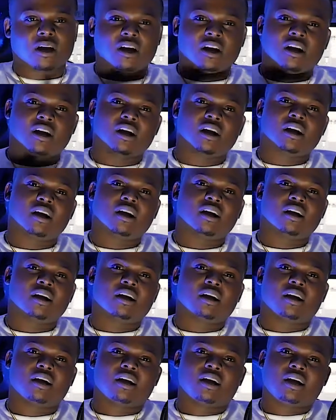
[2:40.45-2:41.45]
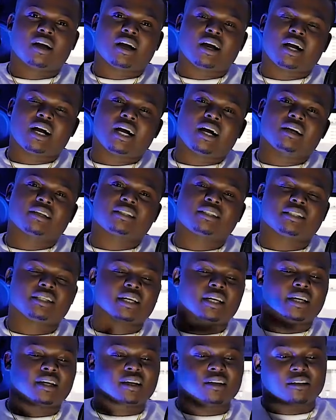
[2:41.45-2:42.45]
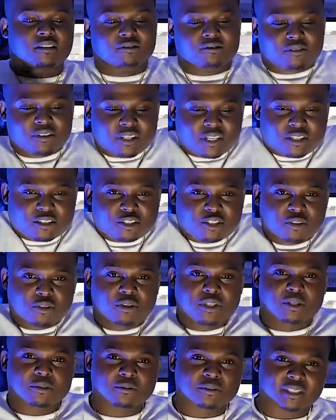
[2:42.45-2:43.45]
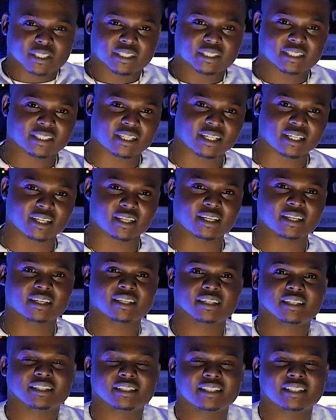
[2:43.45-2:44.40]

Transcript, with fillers: Uh, I would say really and truly it was just the,